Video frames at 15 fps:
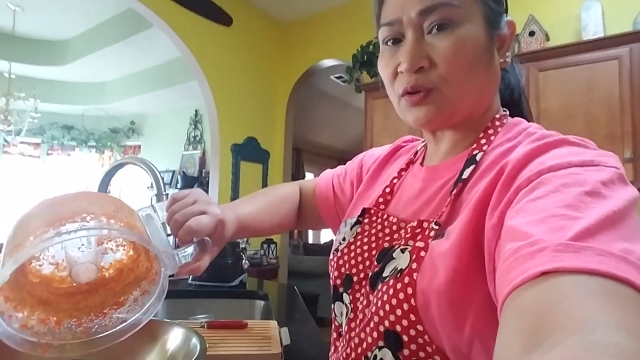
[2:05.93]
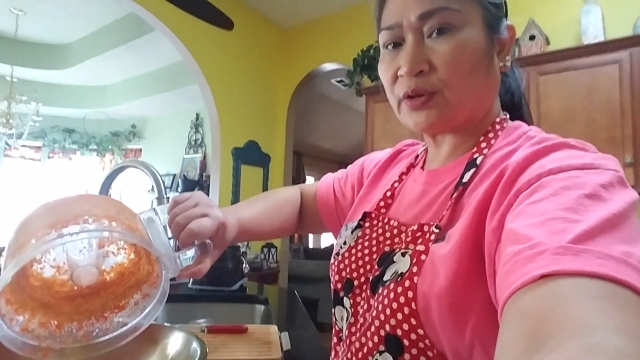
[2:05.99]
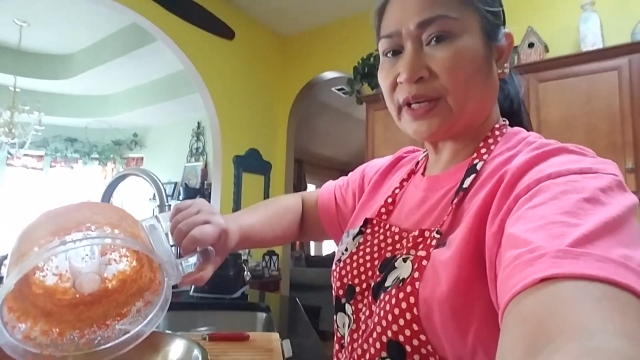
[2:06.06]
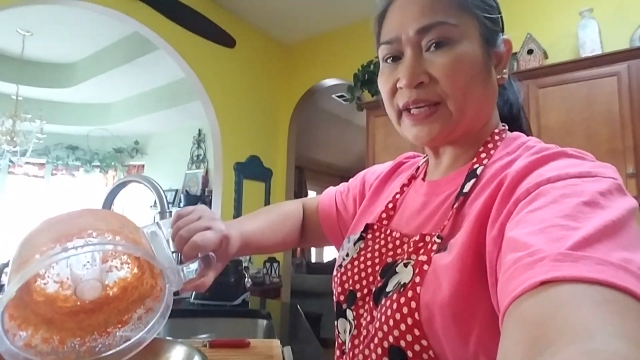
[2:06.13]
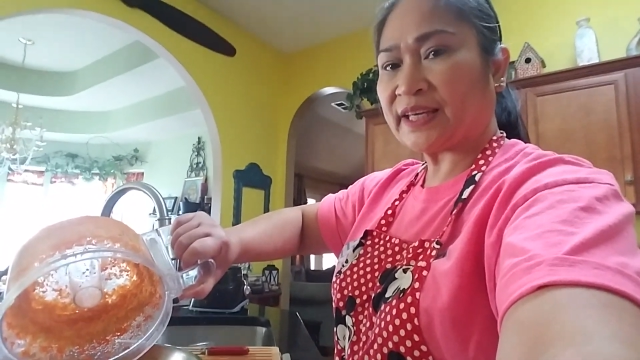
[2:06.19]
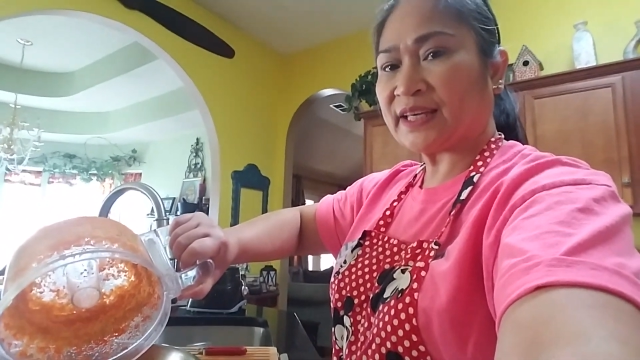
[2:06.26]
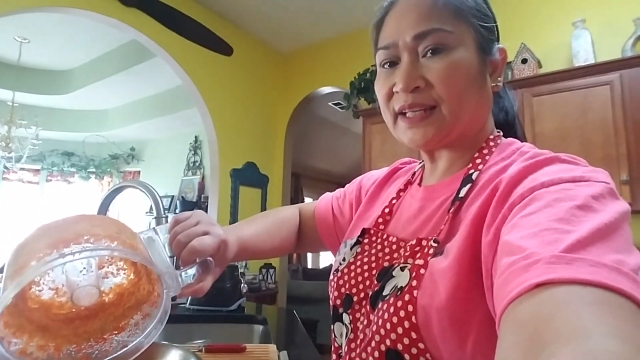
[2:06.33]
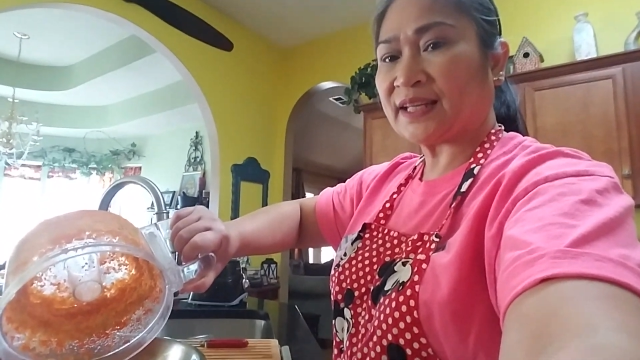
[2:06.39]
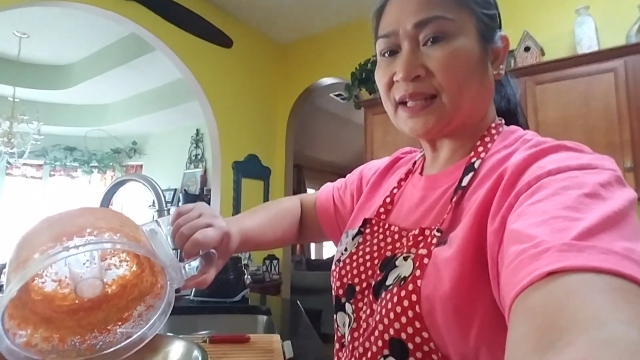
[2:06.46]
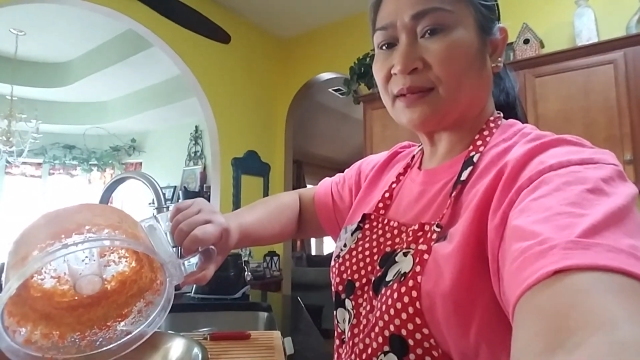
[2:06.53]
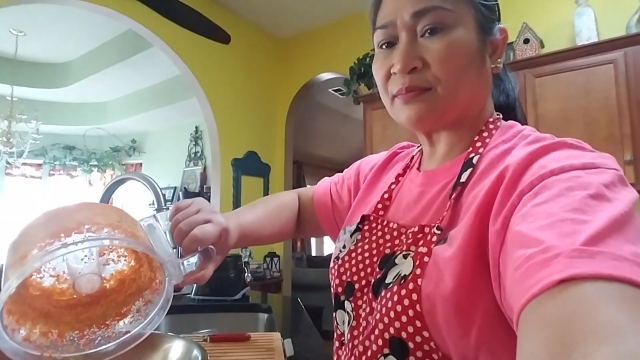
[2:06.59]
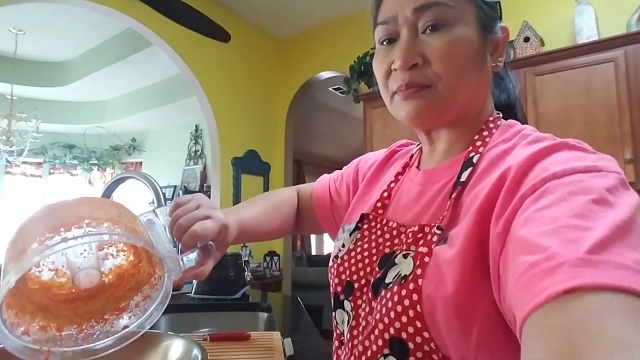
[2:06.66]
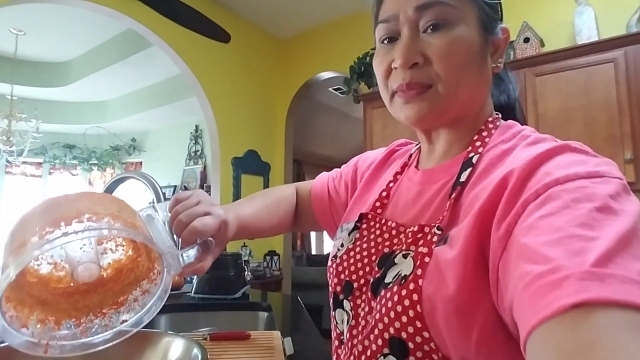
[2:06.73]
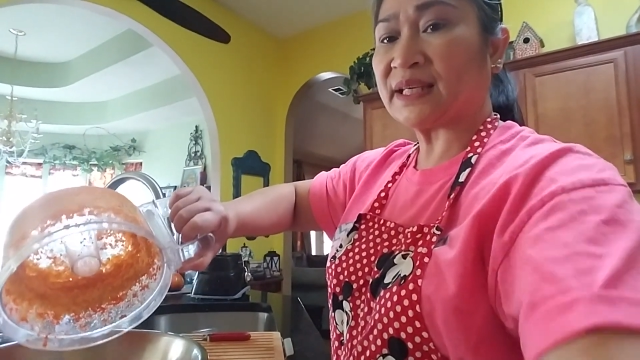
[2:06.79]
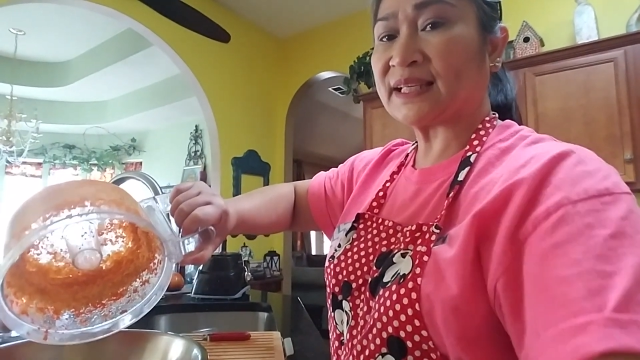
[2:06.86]
ahead
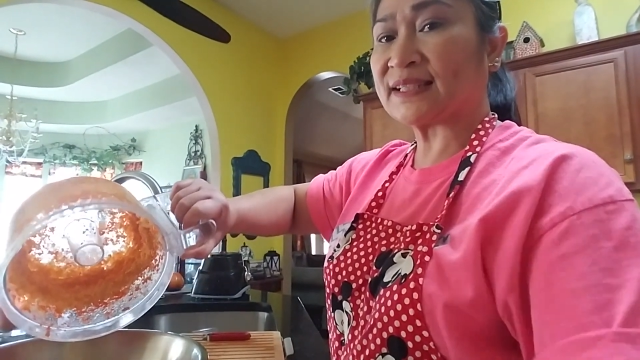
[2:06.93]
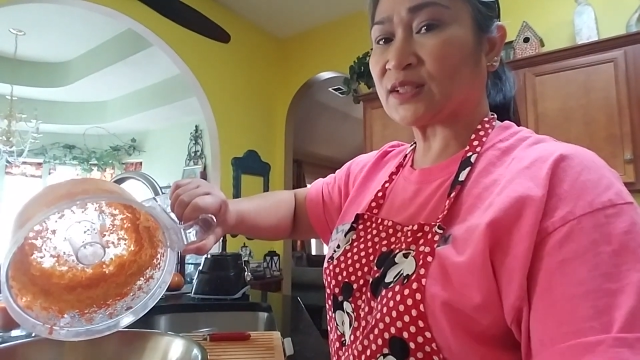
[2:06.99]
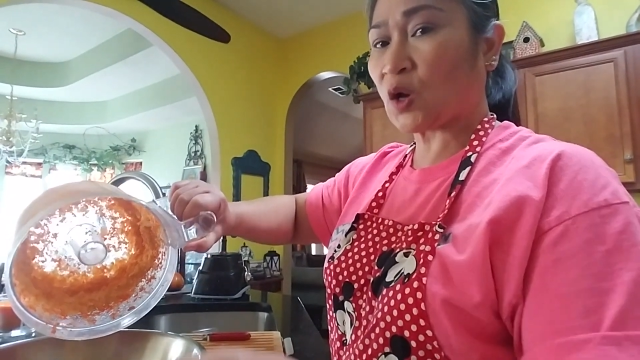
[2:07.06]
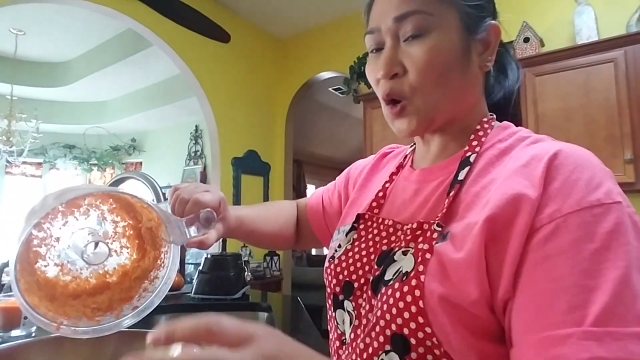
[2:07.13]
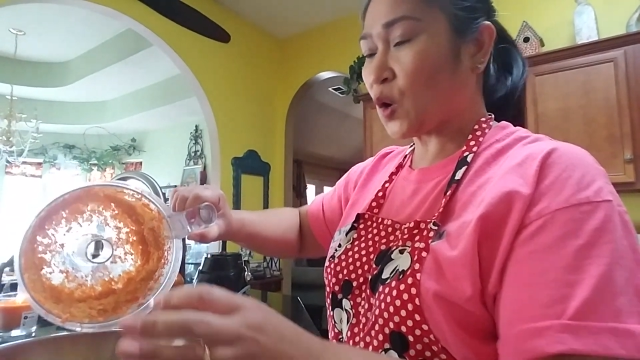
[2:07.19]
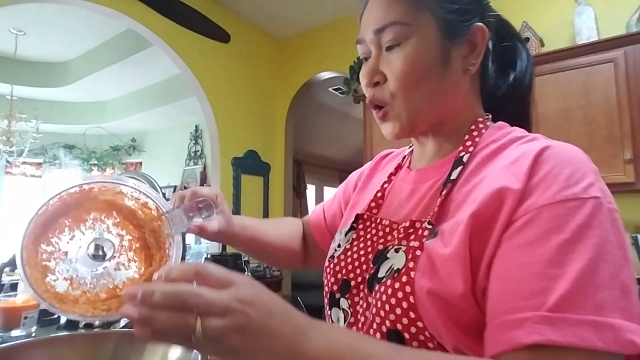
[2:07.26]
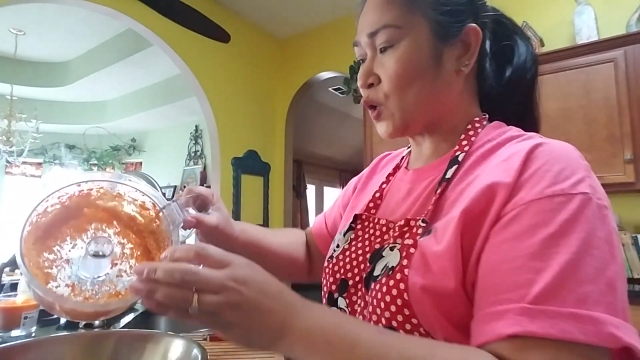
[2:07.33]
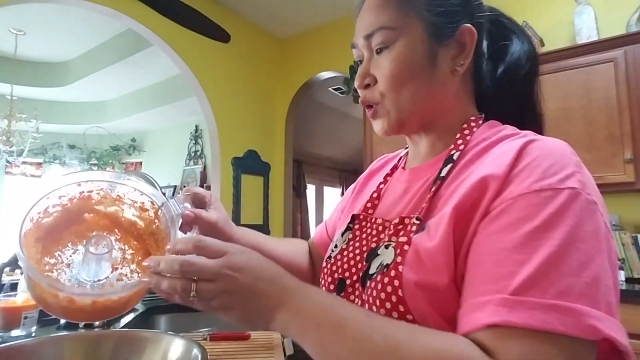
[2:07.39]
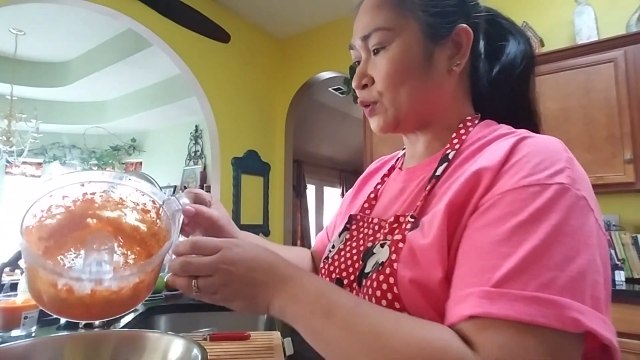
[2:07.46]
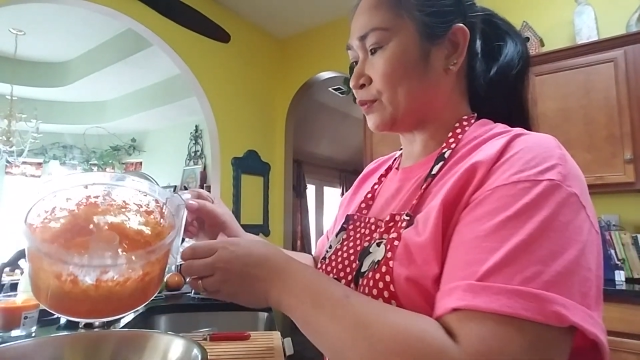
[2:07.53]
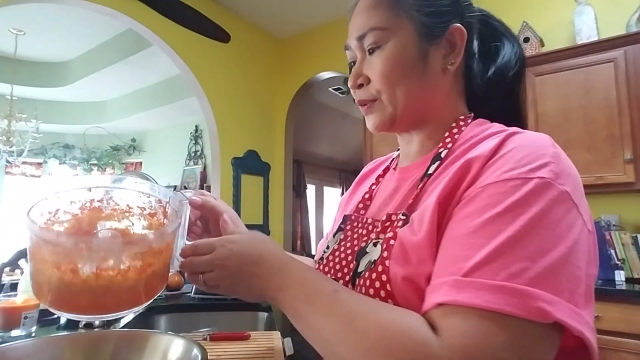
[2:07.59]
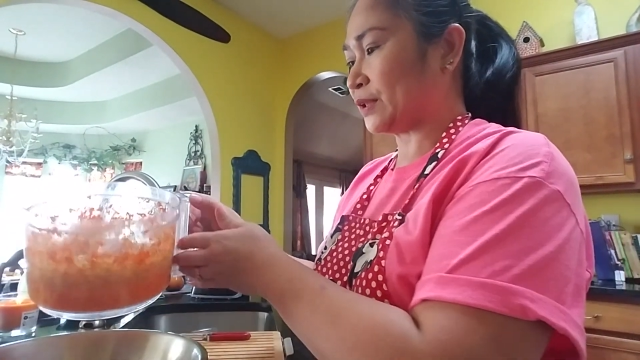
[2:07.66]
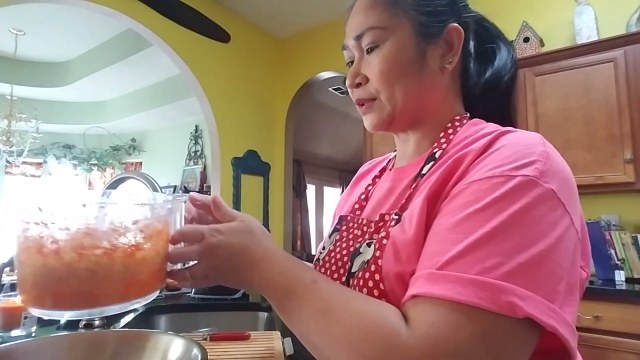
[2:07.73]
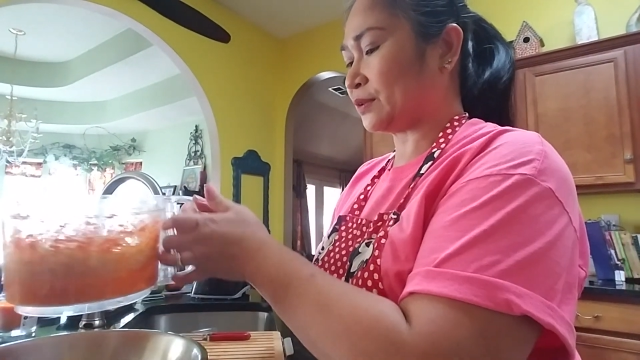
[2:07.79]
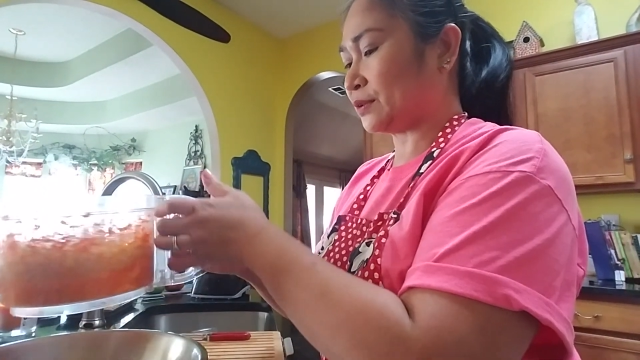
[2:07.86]
and mix all of it.